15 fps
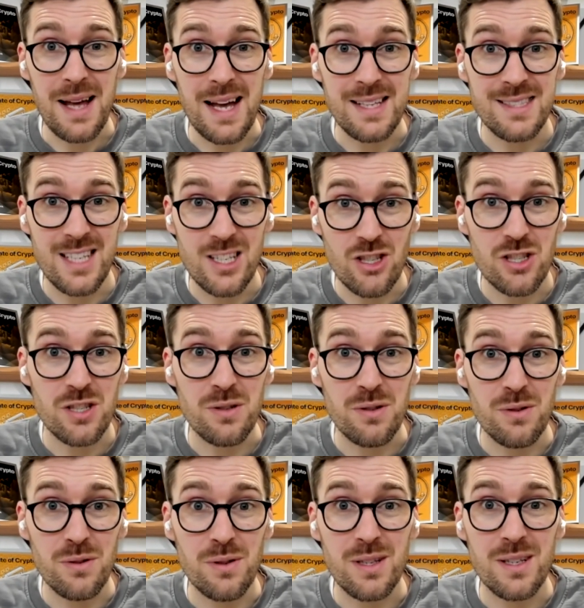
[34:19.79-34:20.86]

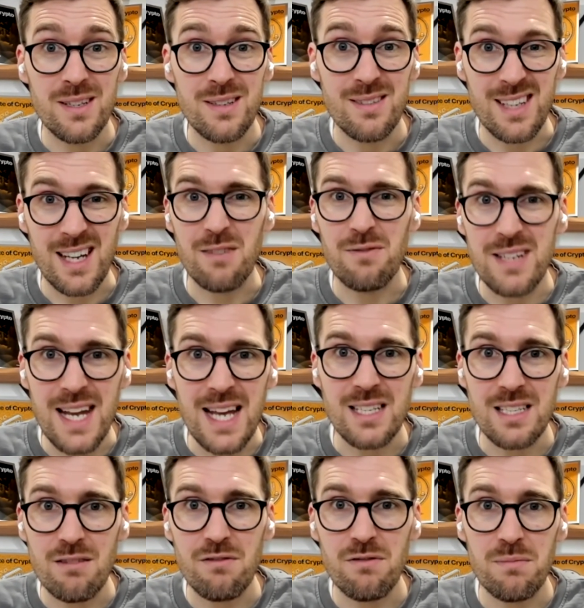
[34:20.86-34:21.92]
digital kind of
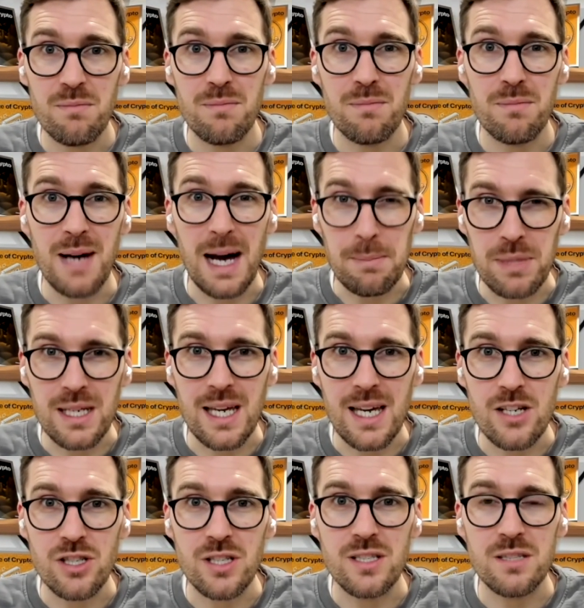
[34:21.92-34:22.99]
native
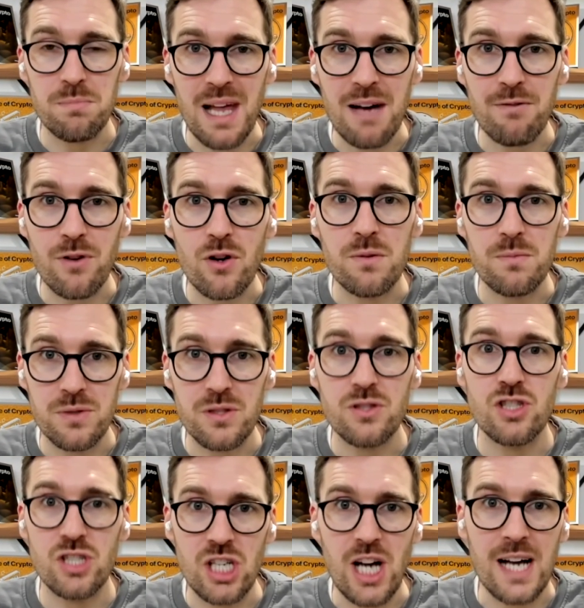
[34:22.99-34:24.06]
applications, platforms
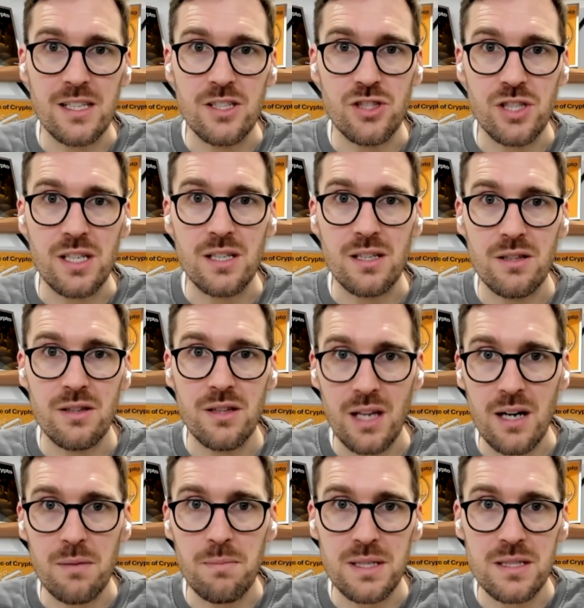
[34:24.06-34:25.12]
challenging
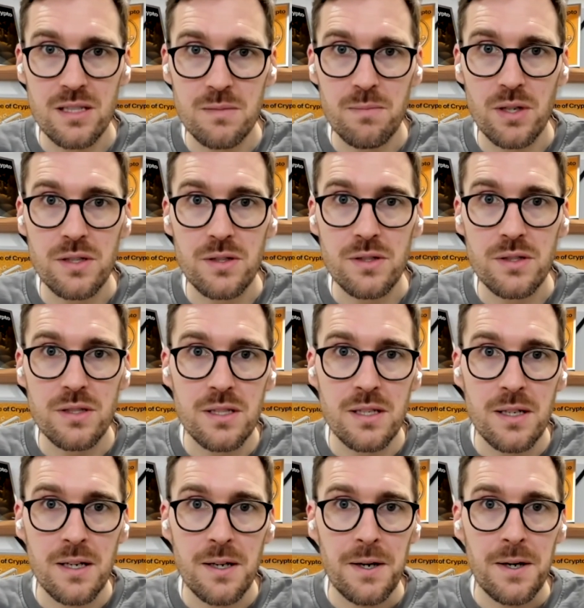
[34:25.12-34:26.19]
their business models,
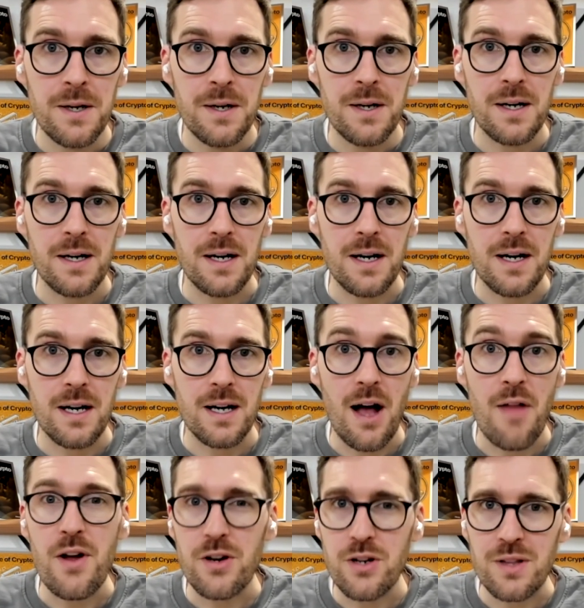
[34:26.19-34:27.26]

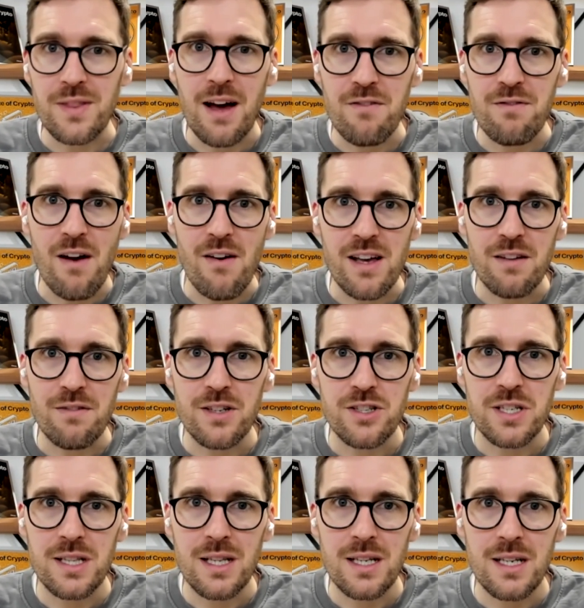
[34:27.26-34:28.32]
and they're doing that very
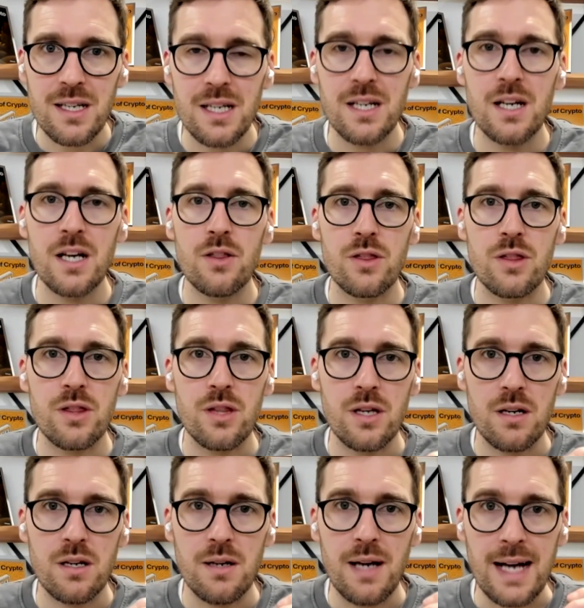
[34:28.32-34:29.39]
efficiently.
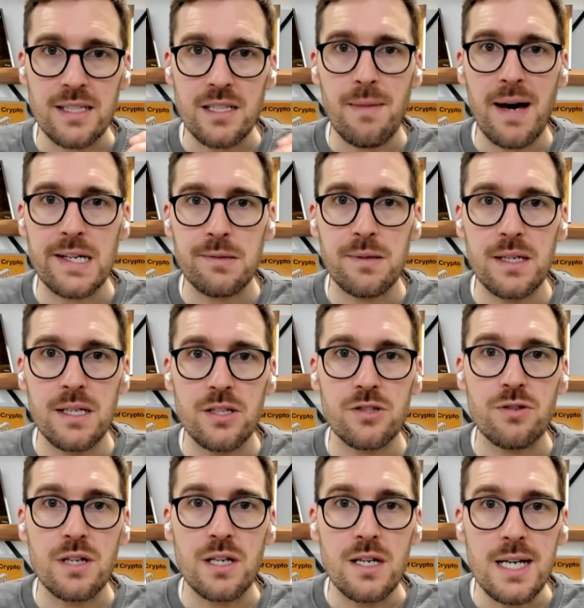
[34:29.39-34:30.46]
The asset management
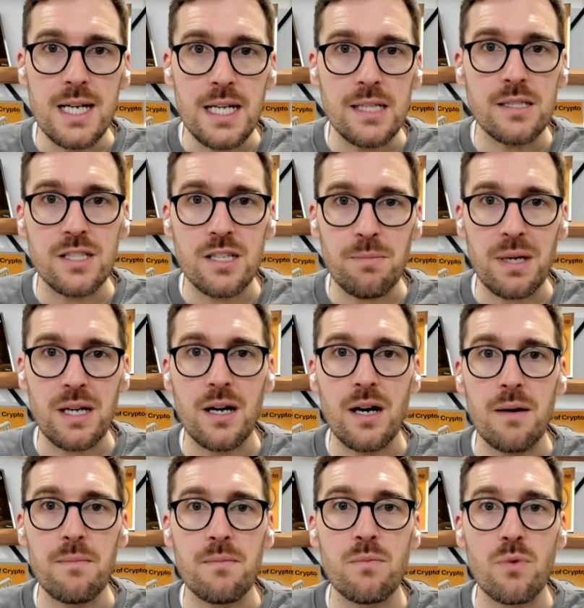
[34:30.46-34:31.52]
industry needs to
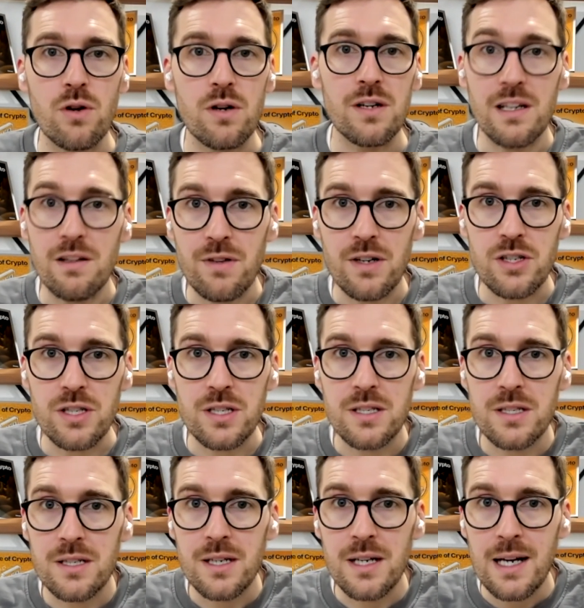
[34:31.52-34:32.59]
become more
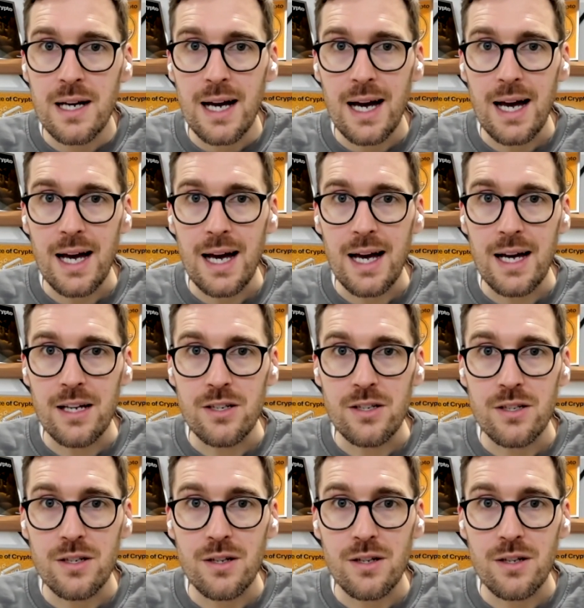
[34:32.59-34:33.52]
efficient, and